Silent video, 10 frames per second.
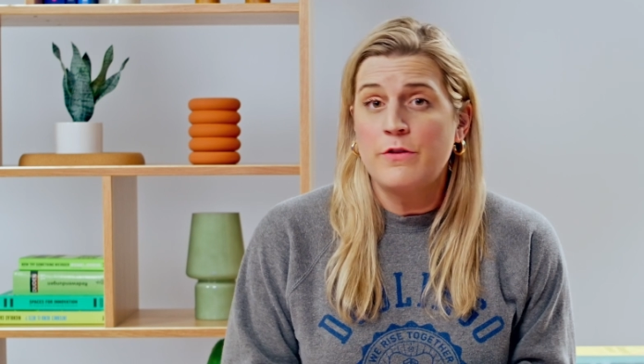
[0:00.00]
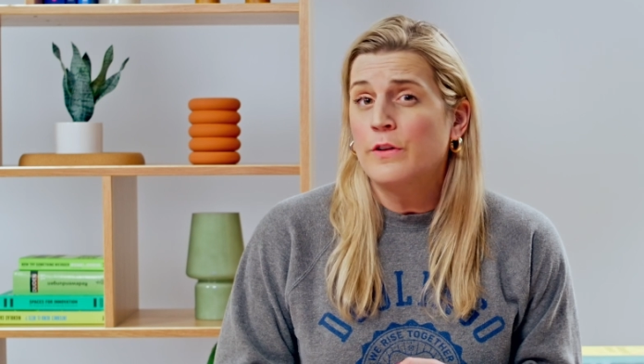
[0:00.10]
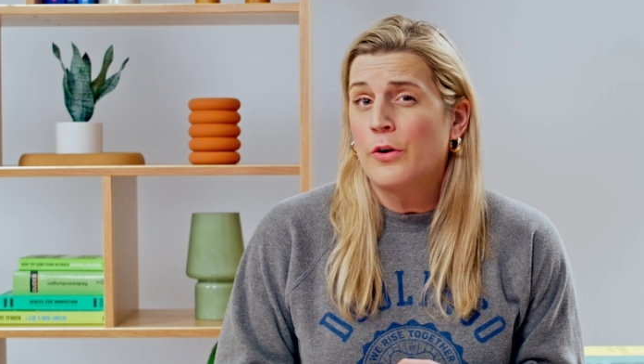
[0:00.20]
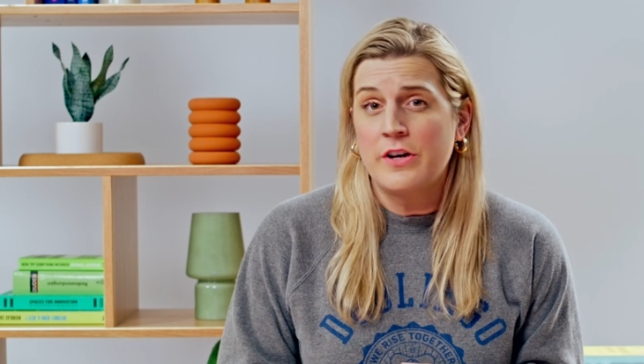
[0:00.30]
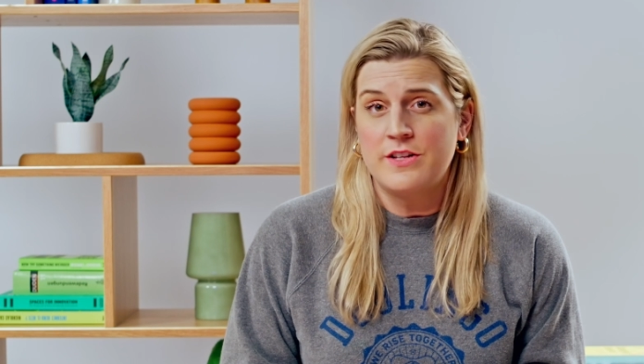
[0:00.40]
you've
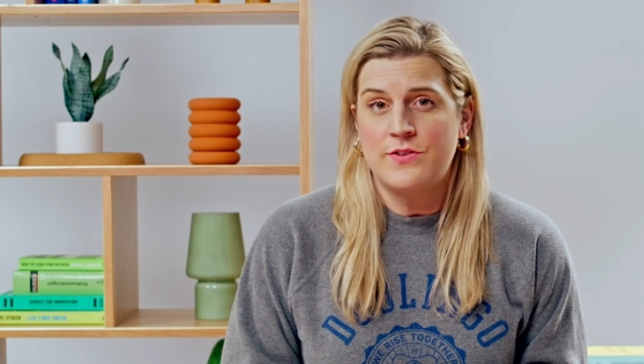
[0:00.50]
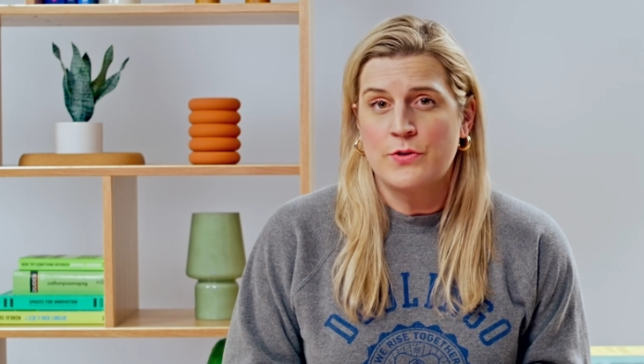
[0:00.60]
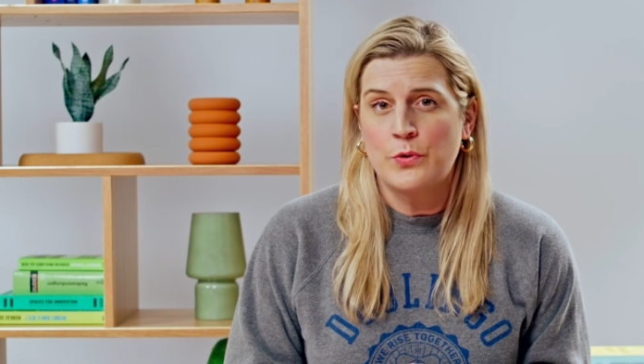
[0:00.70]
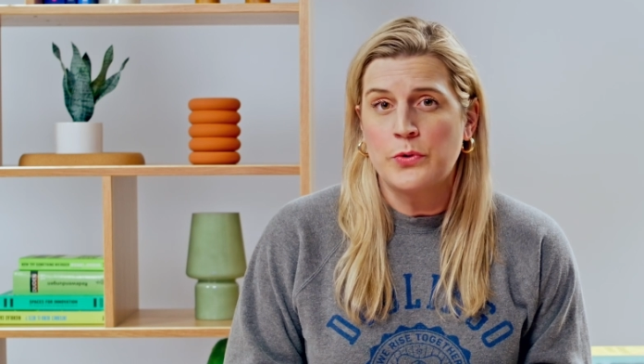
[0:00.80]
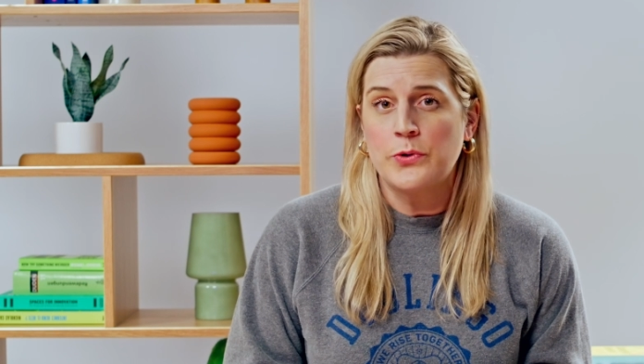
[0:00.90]
learned in
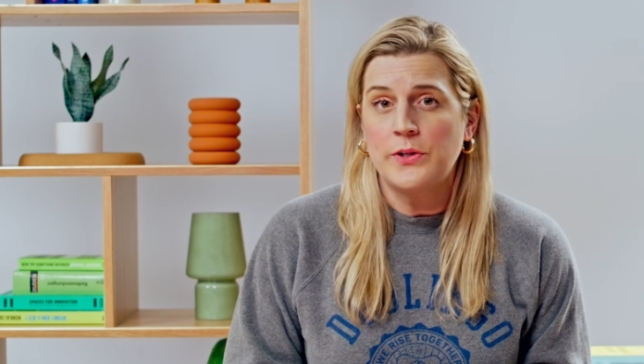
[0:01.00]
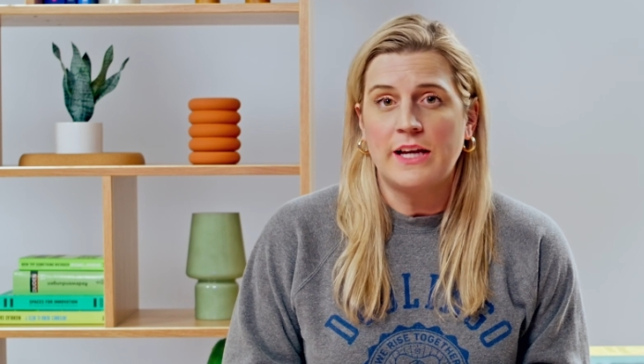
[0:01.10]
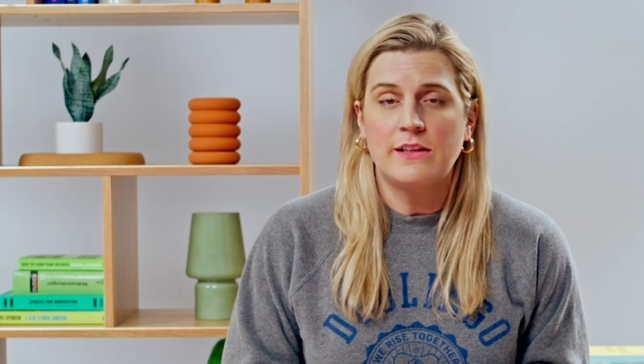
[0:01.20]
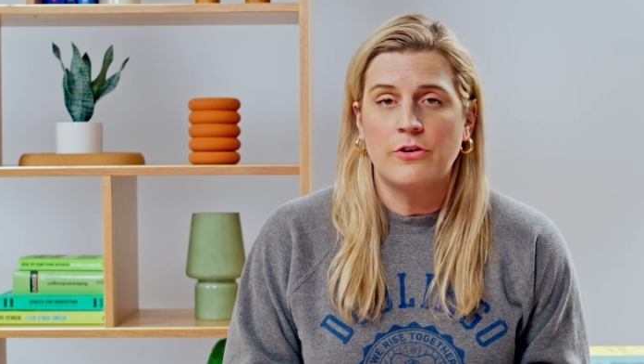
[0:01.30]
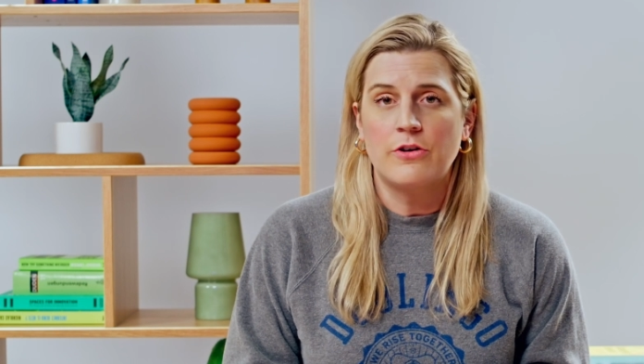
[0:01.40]
school
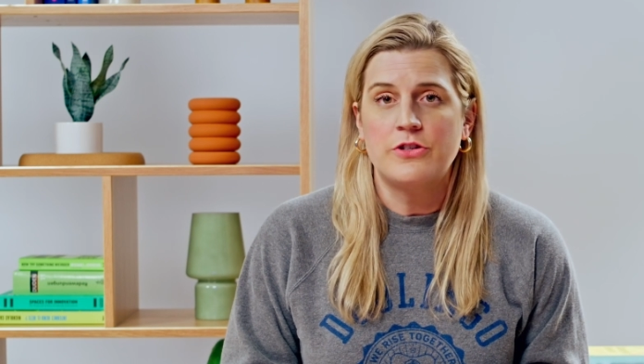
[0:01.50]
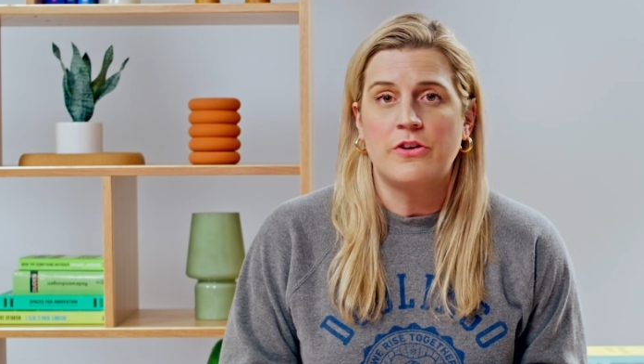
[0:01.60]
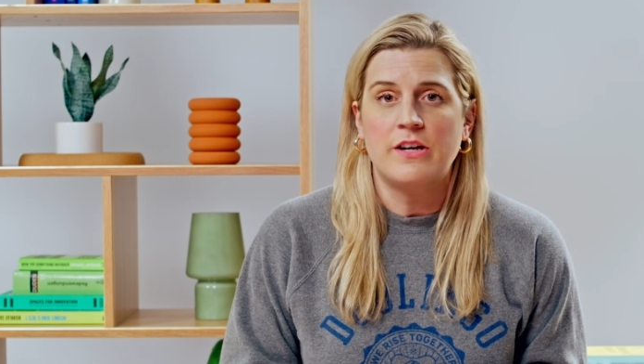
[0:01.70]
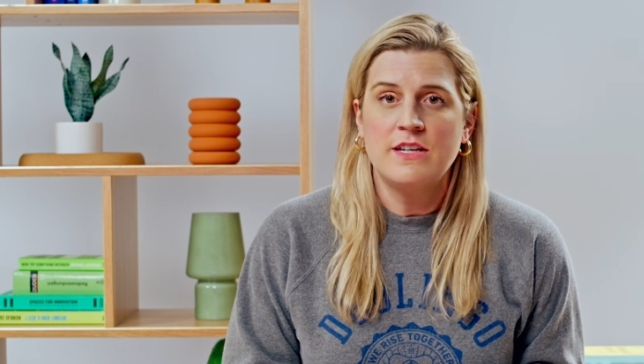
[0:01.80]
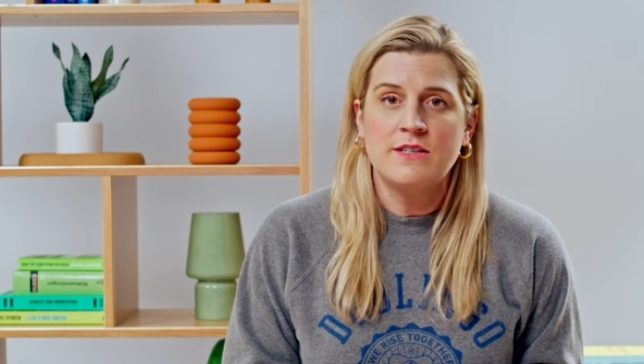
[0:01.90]
like
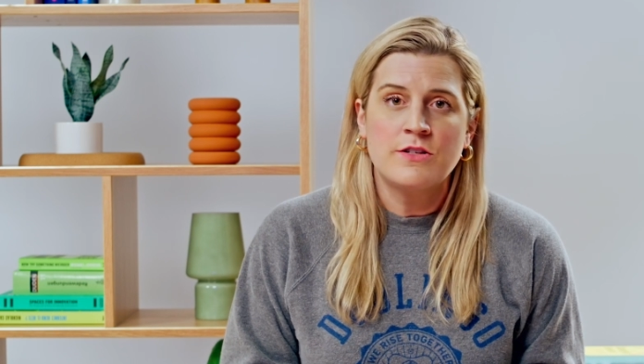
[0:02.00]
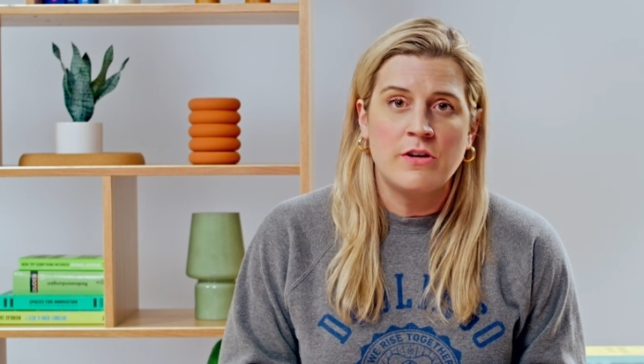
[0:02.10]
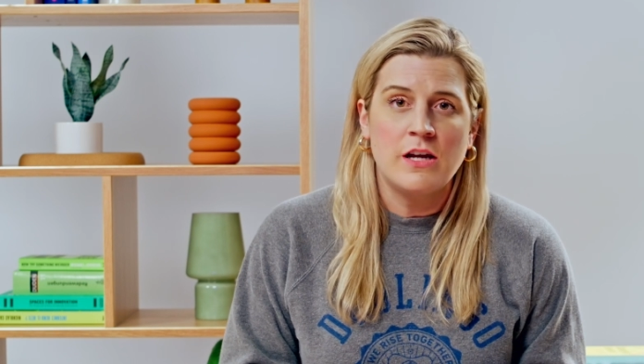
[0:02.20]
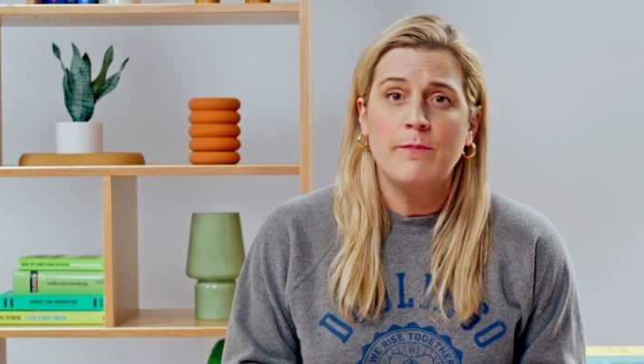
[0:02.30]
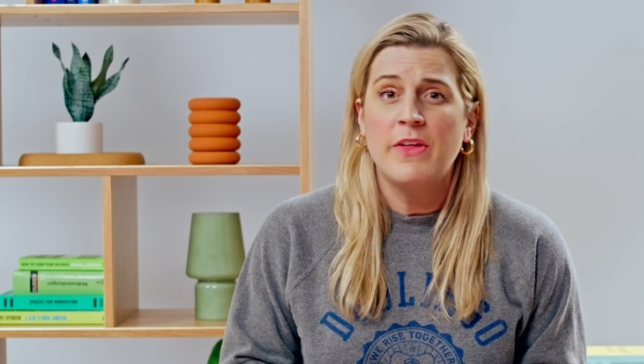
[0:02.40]
literature and
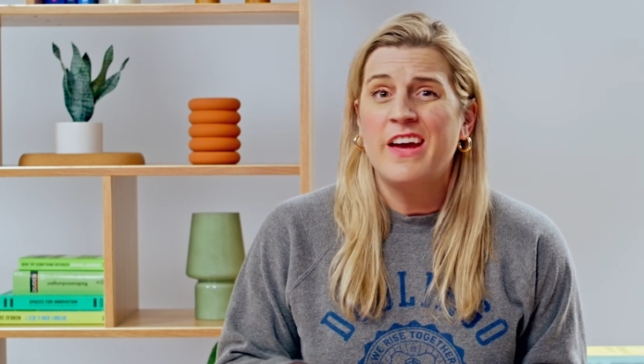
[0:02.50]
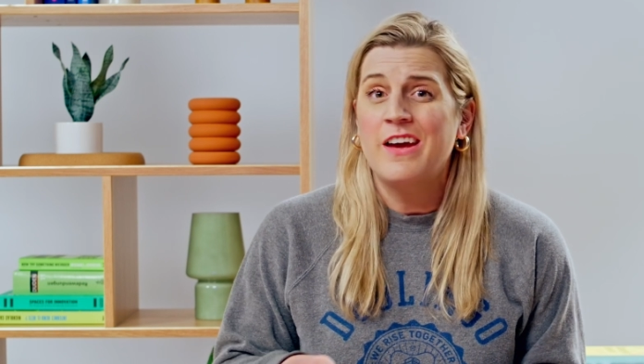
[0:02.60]
history,